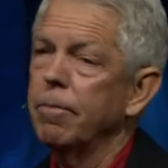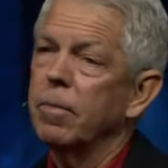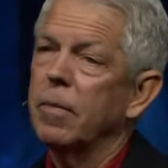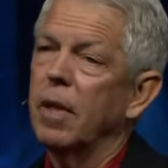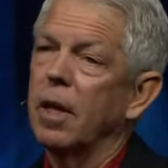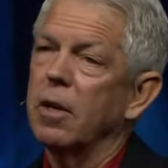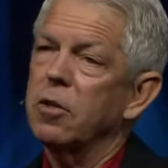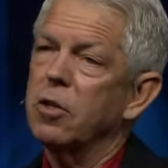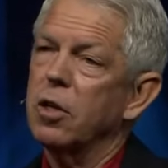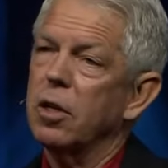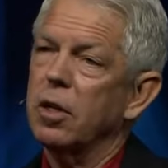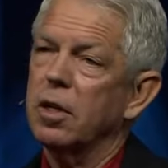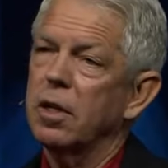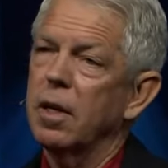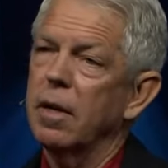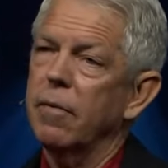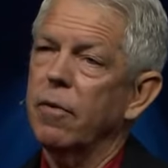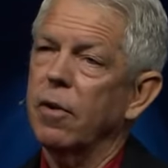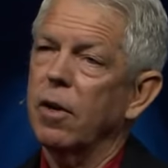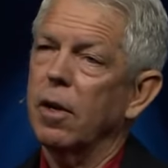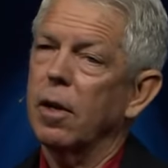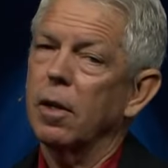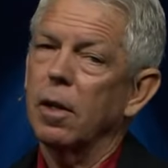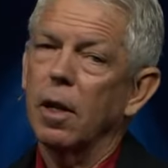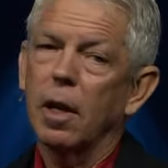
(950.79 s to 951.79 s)
Now,
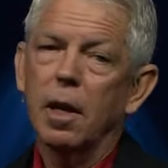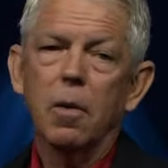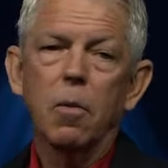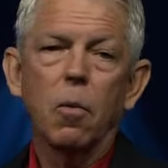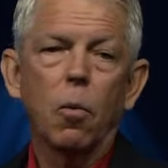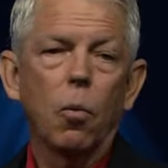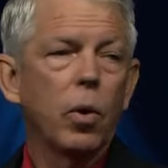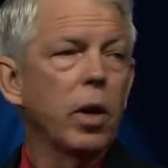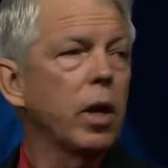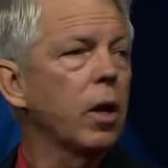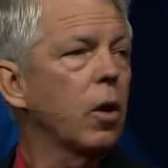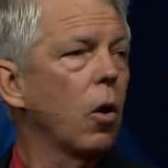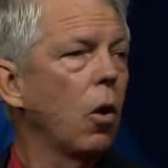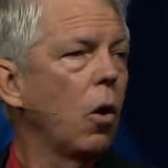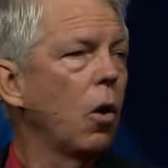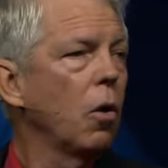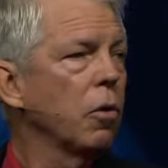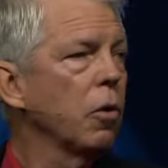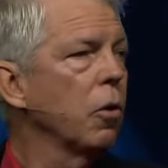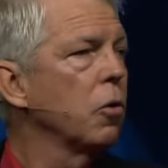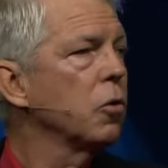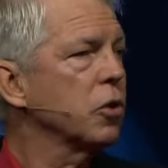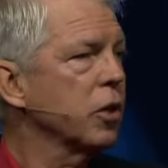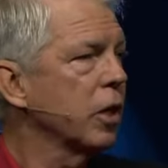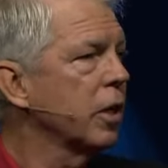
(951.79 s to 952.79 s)
significantly, we call
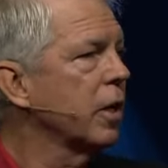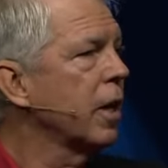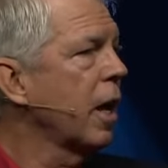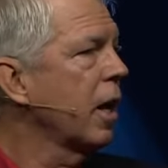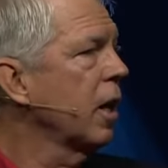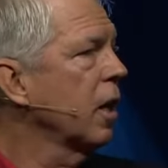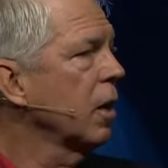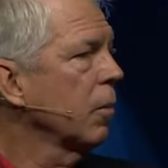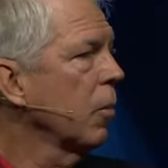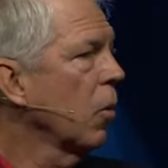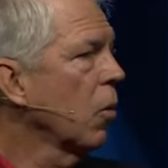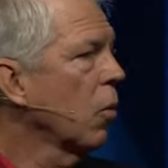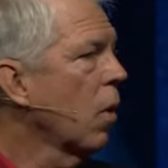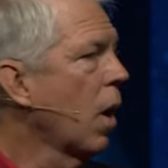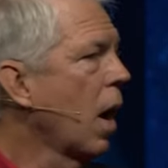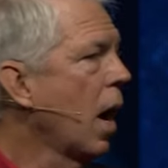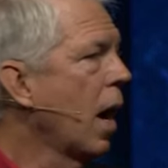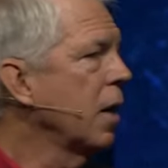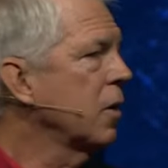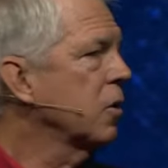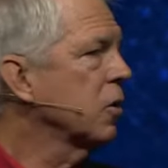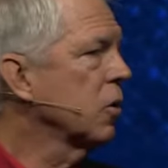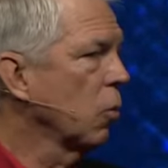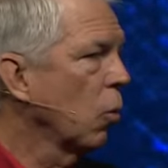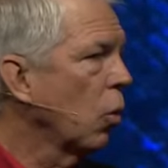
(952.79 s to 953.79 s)
those inalienable
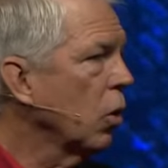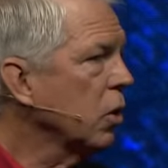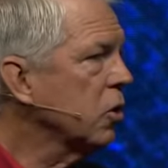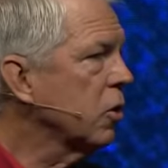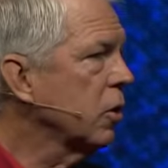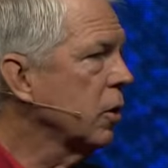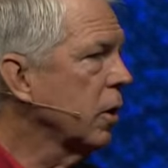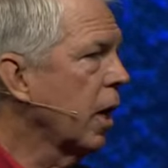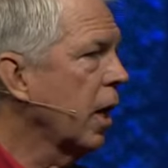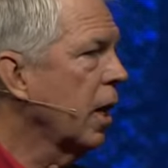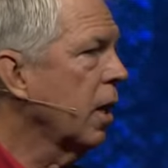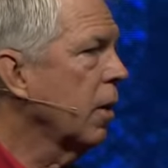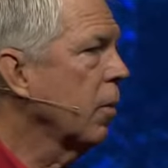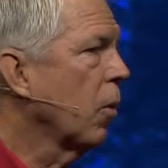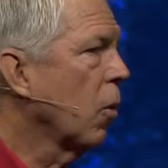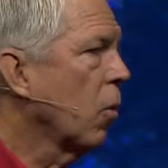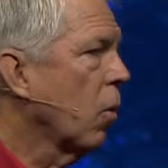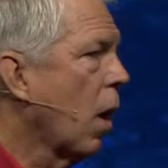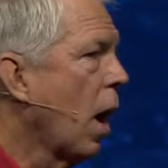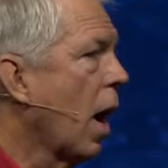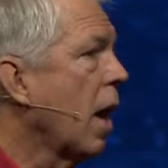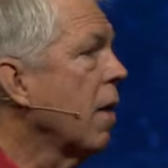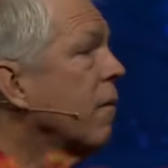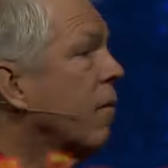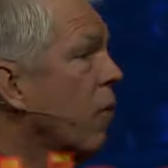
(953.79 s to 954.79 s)
rights. And what's an inalienable
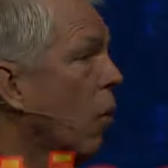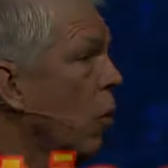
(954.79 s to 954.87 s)
right?